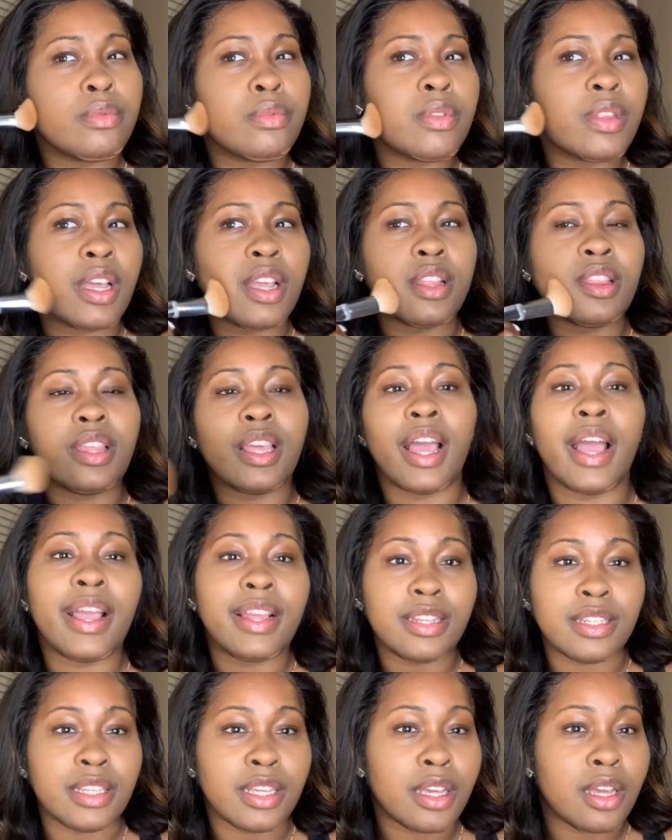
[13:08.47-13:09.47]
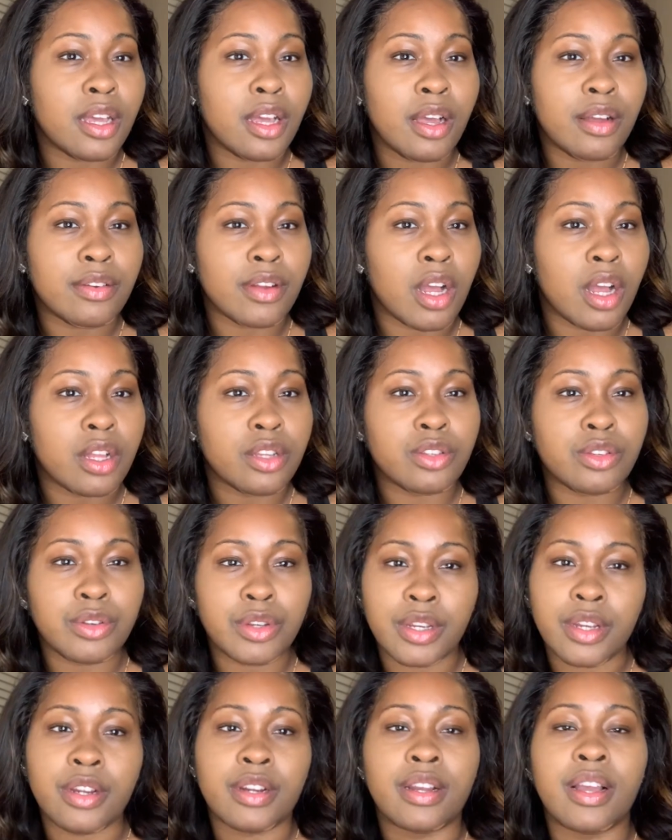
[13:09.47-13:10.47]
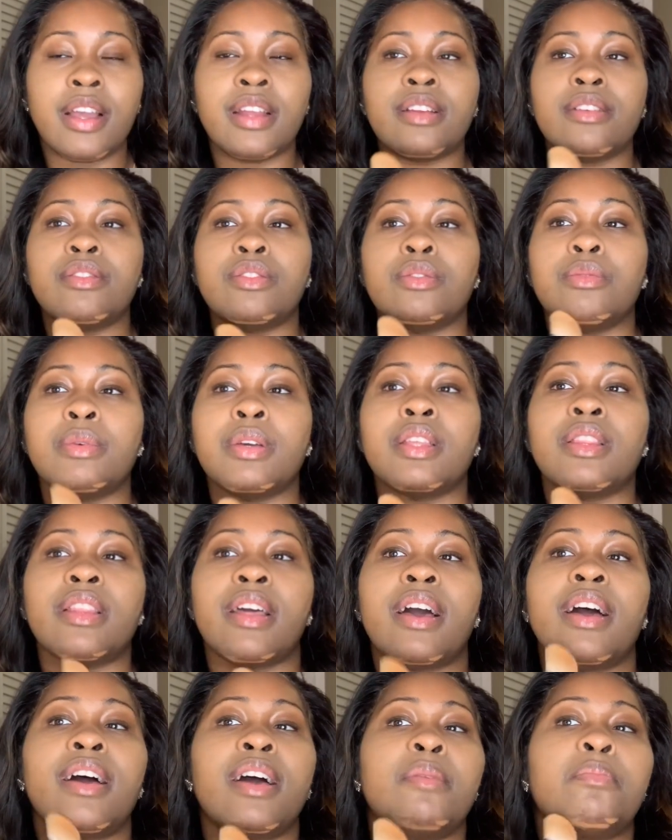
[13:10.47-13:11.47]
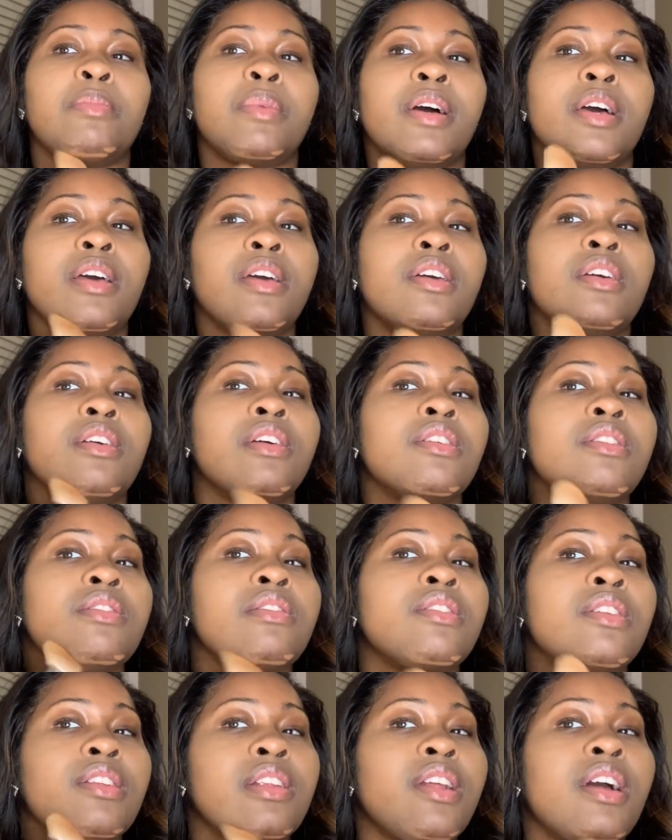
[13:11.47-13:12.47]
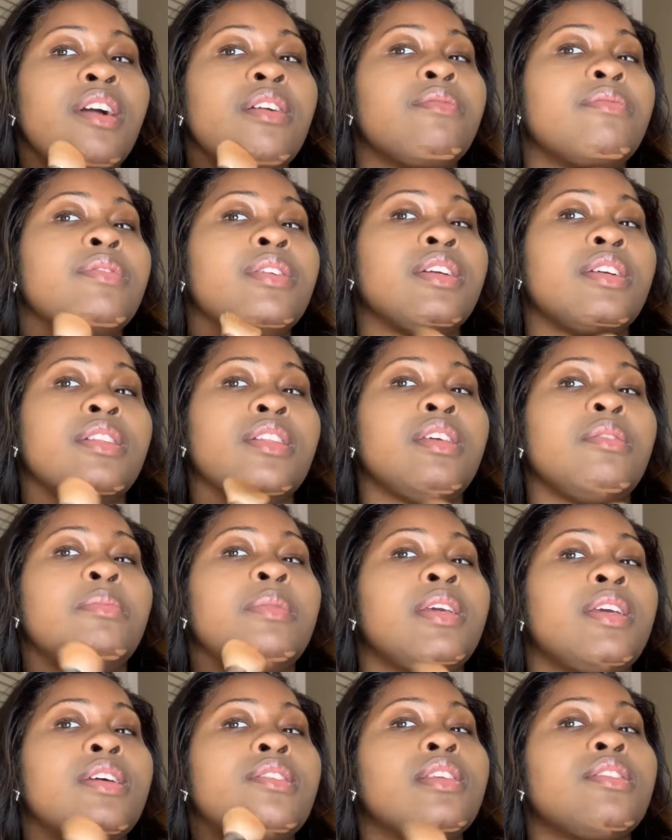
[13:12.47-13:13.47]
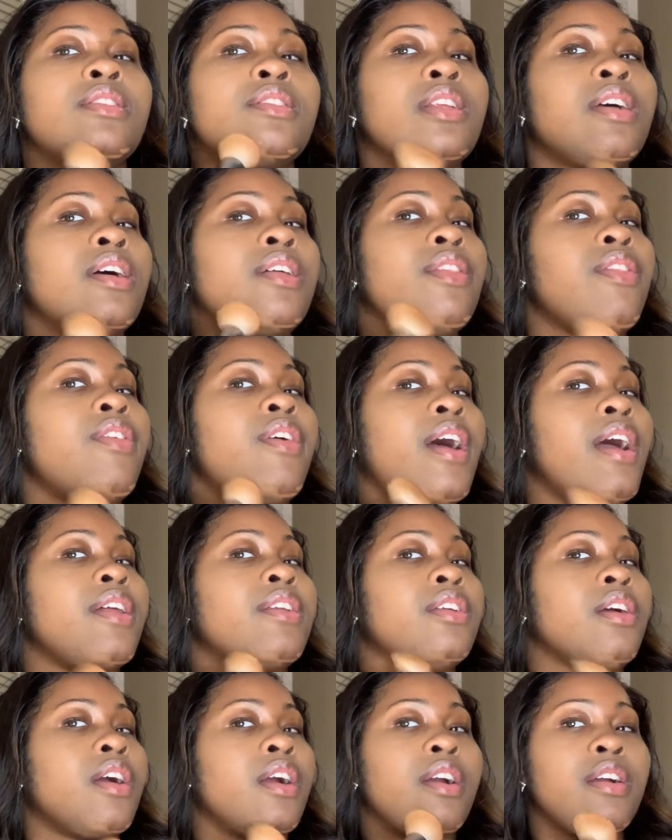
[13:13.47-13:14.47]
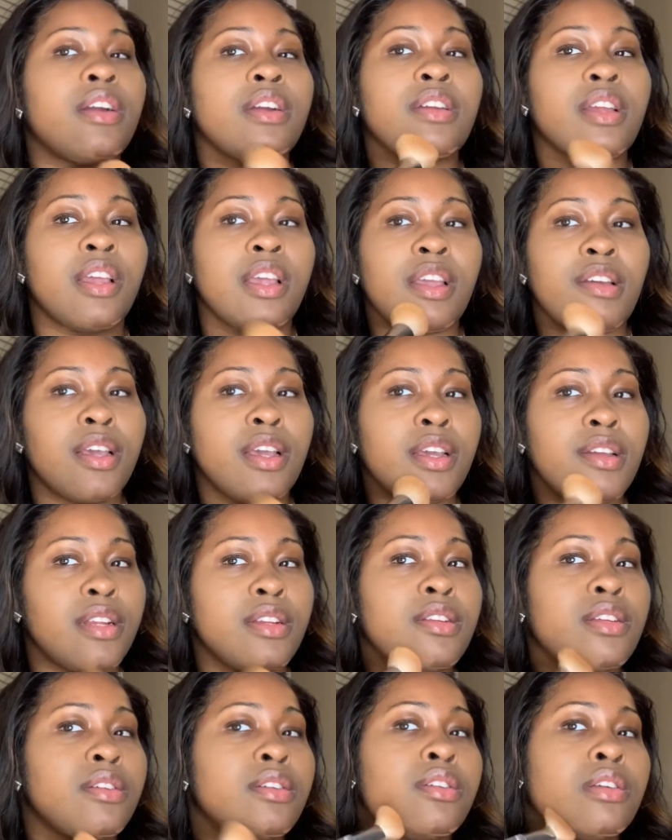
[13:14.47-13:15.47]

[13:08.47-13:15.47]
like the idea of contouring, you're kind of doing that, but not really because it's not that dark and